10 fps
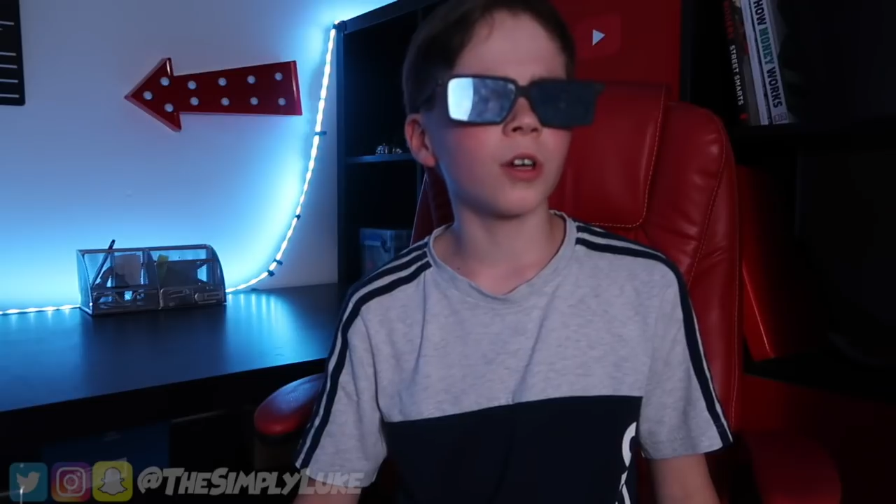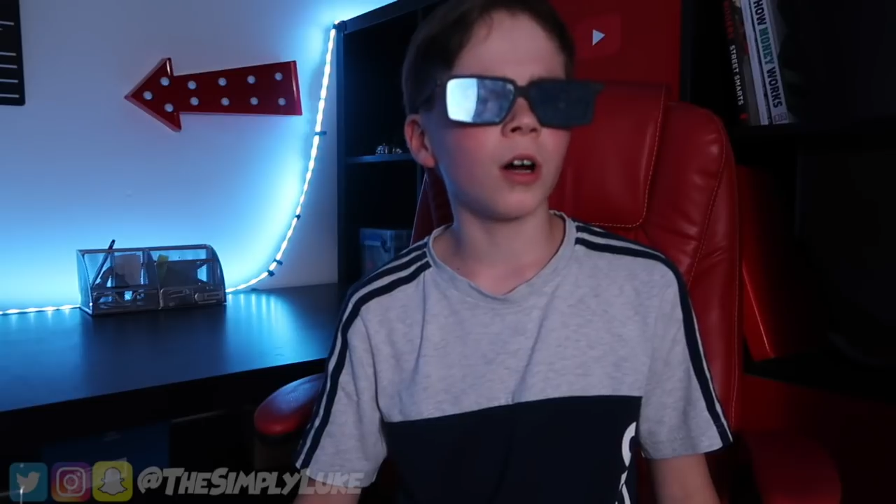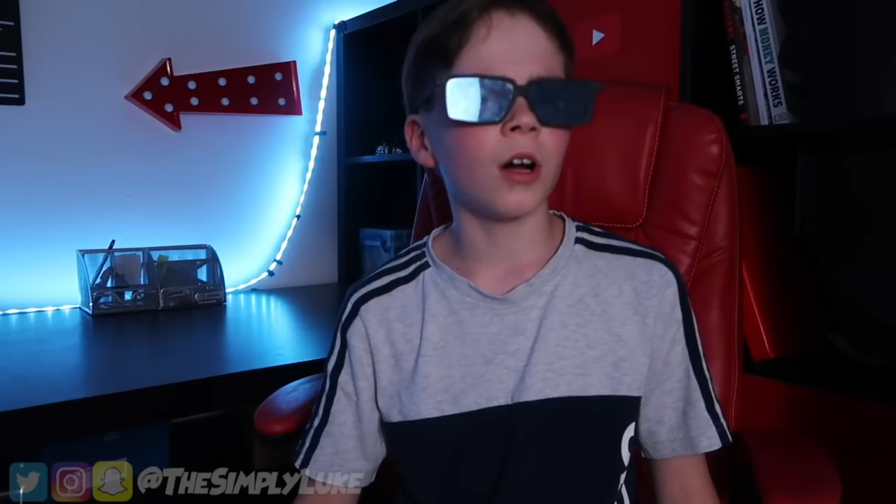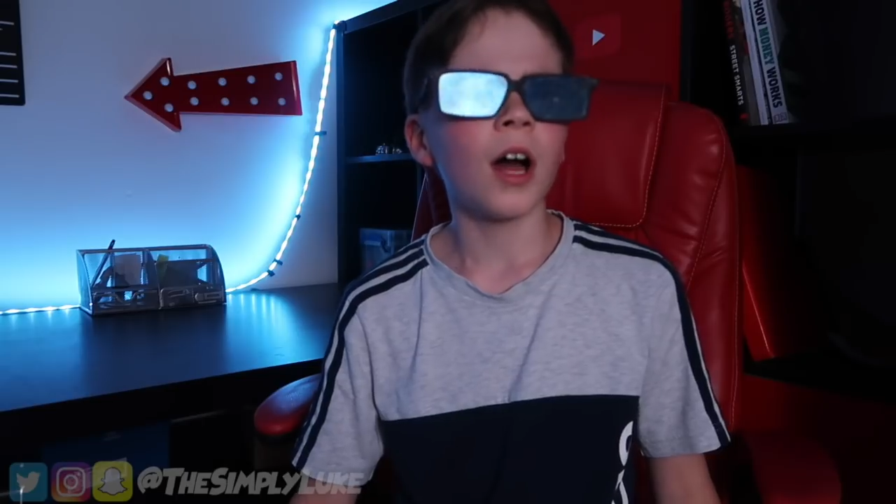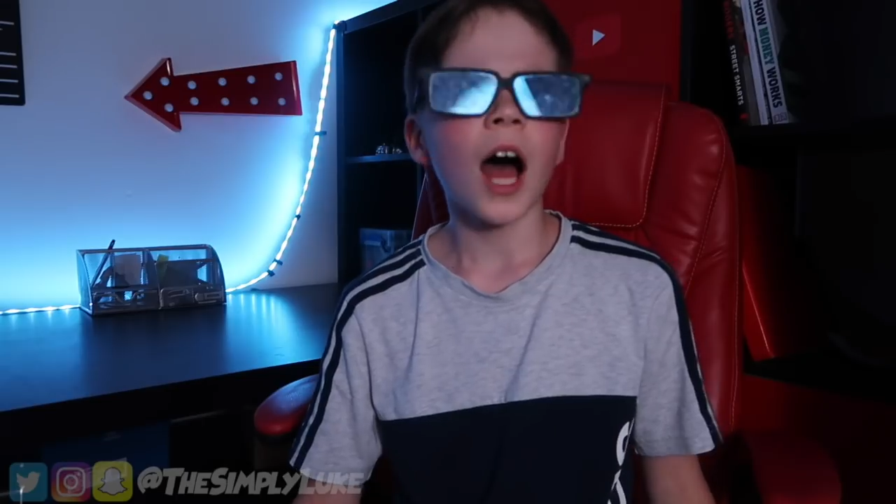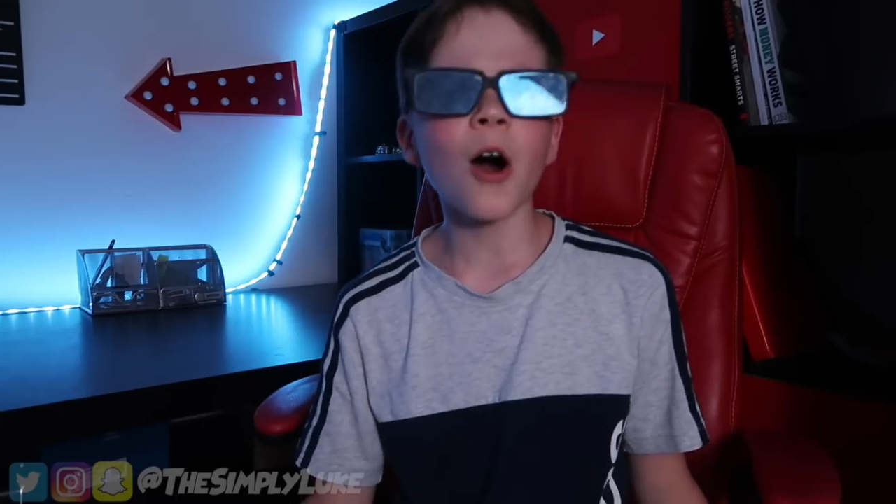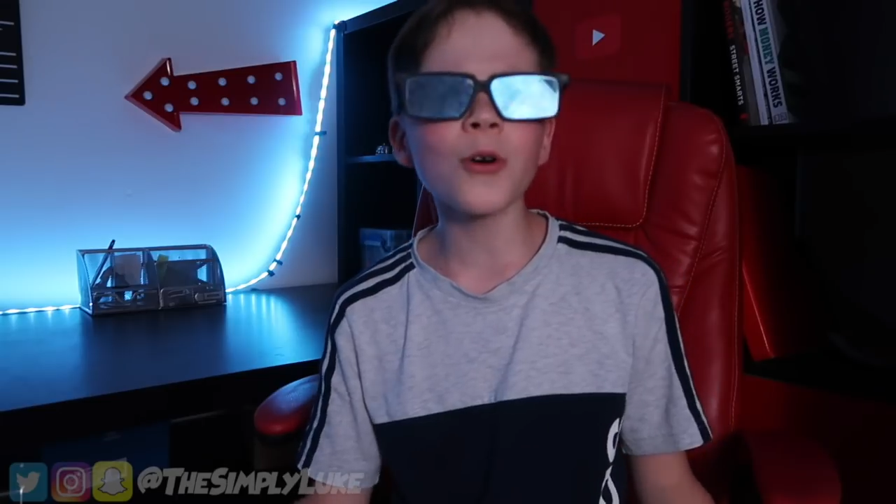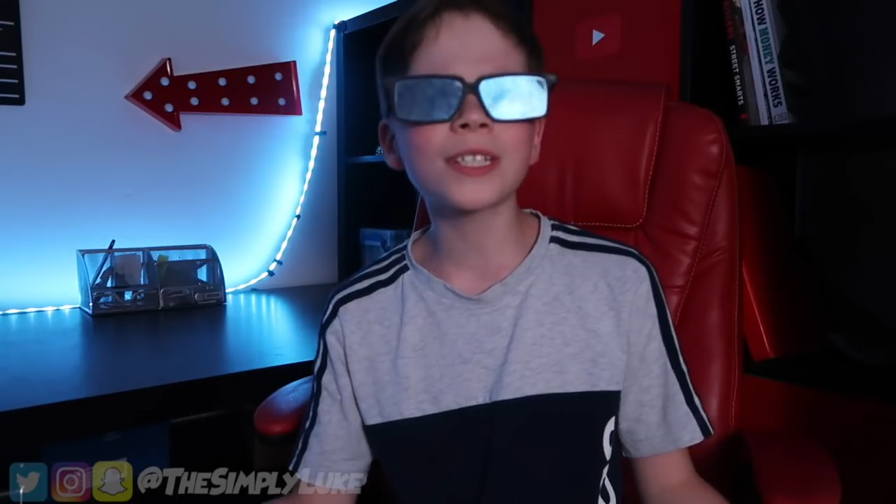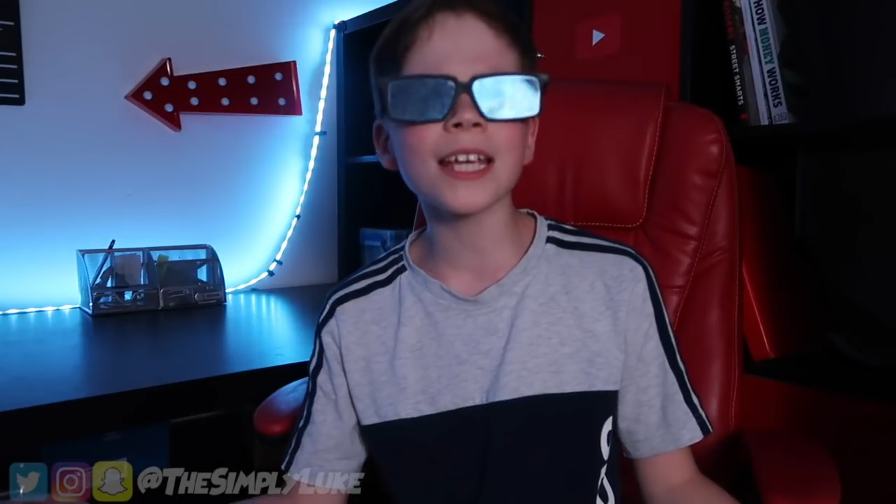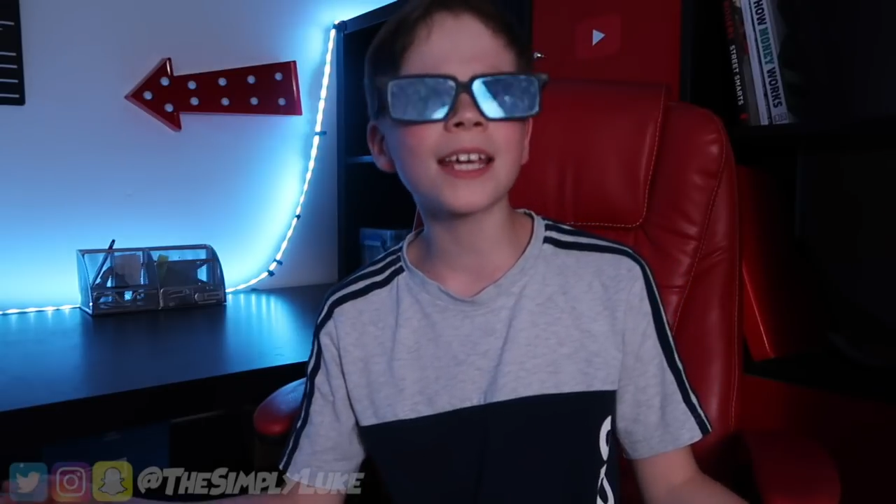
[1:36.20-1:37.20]
or not? I
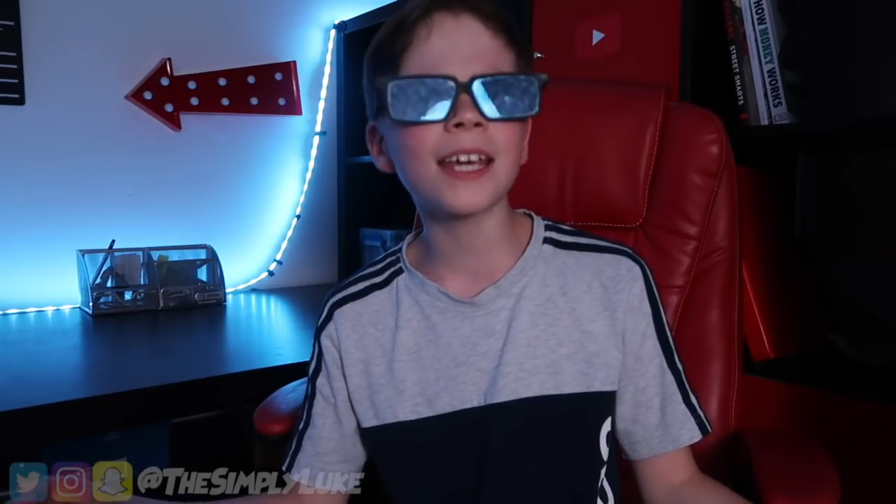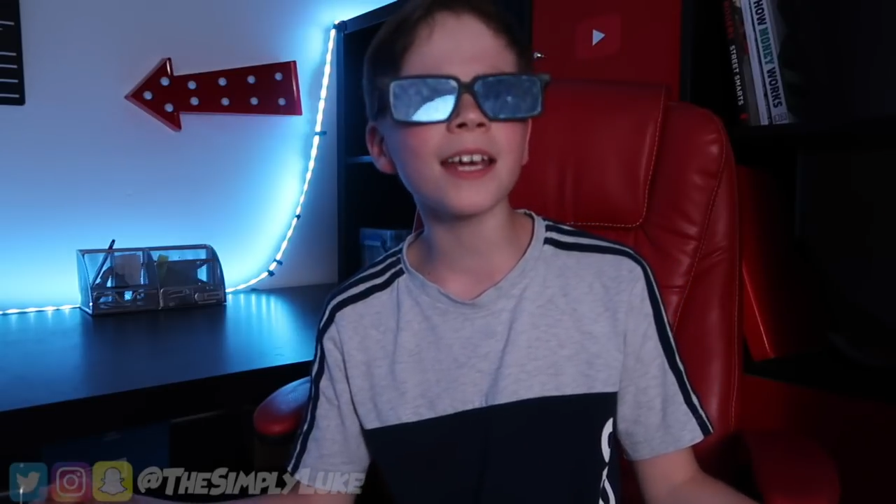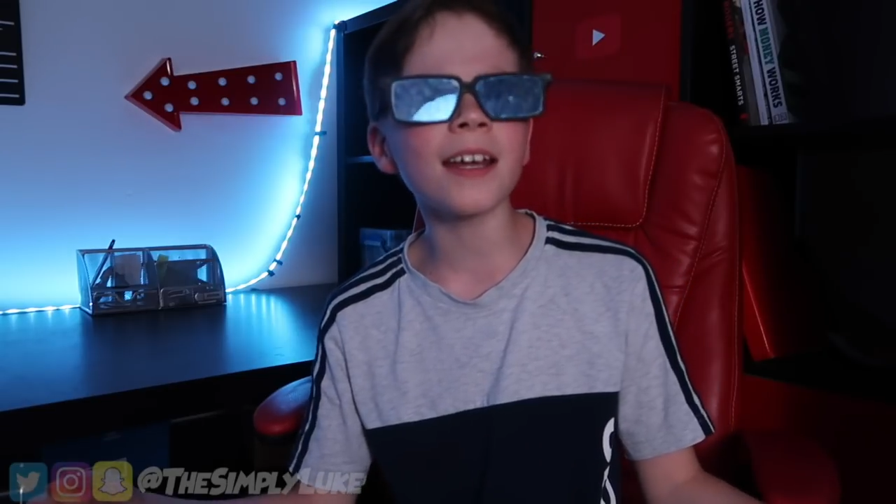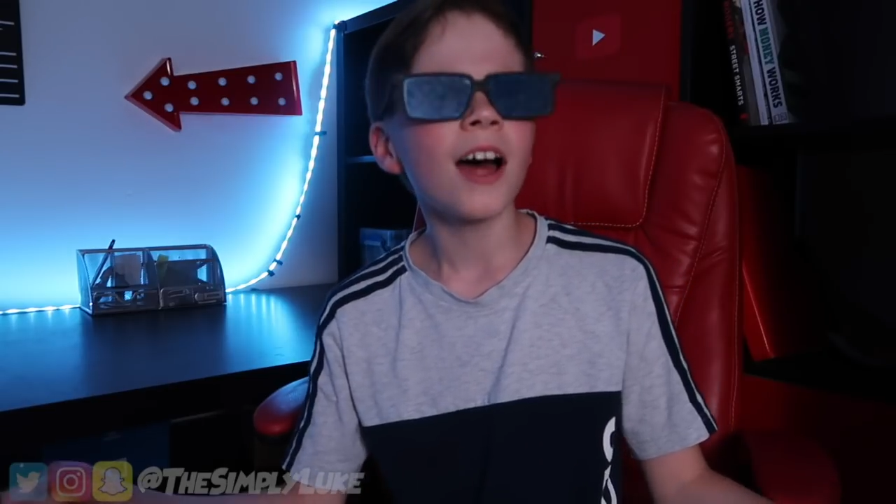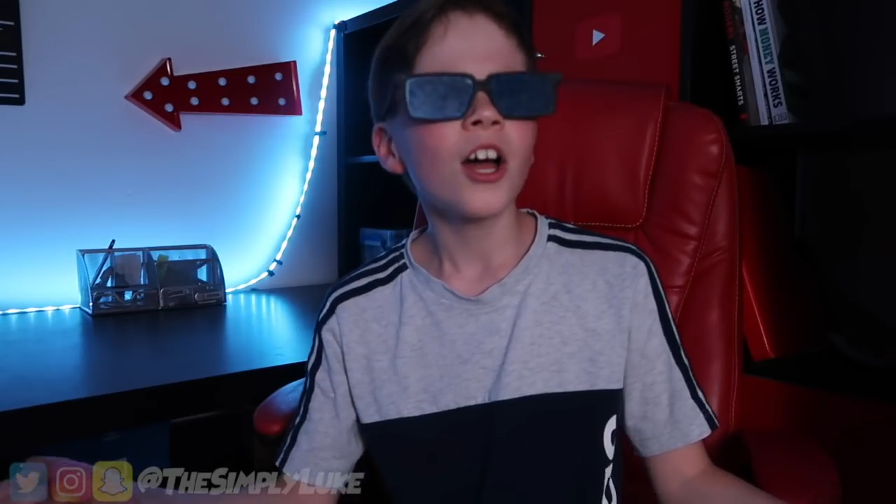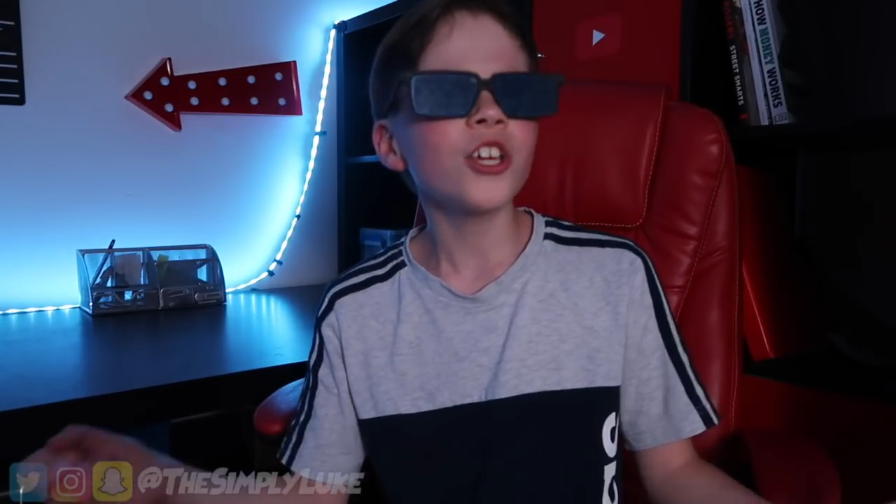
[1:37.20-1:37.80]
was thinking,